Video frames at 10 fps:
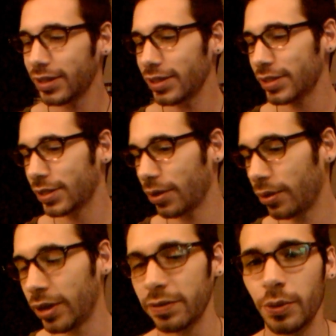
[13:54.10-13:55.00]
So,
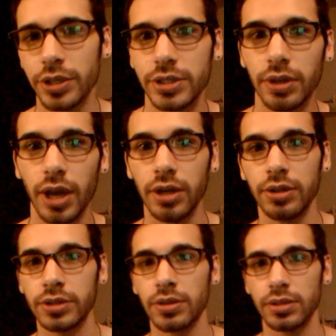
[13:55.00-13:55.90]
and of course you can
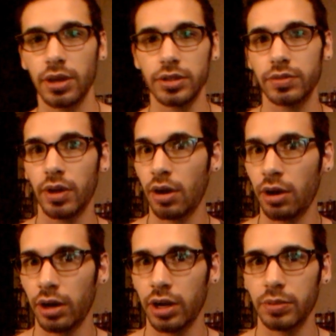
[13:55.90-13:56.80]
use those dolls for
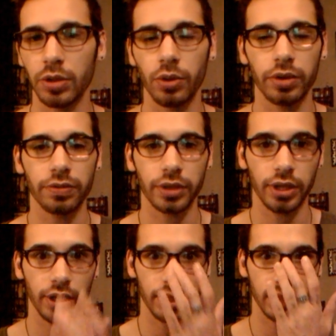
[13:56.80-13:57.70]
harm or for
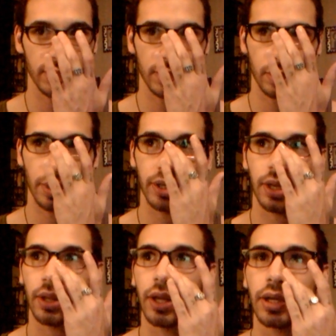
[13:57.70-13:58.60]
good, just depending.
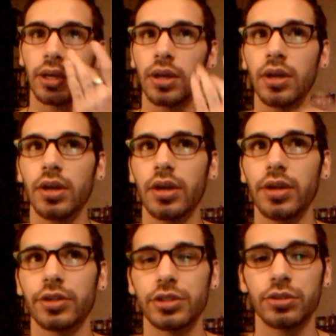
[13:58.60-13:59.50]
Like,
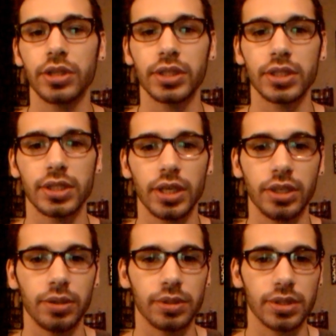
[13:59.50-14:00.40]
there's traditions that
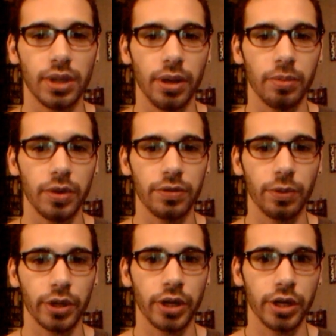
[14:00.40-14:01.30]
use them for
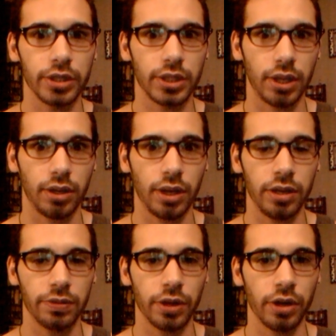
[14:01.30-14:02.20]
cursing and
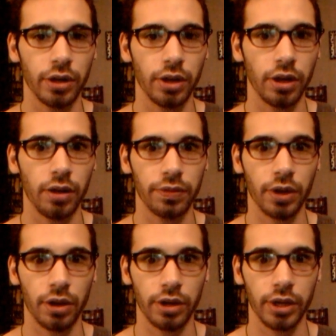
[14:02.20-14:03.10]
for
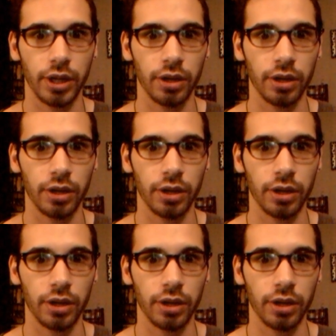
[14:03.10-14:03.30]
hurting and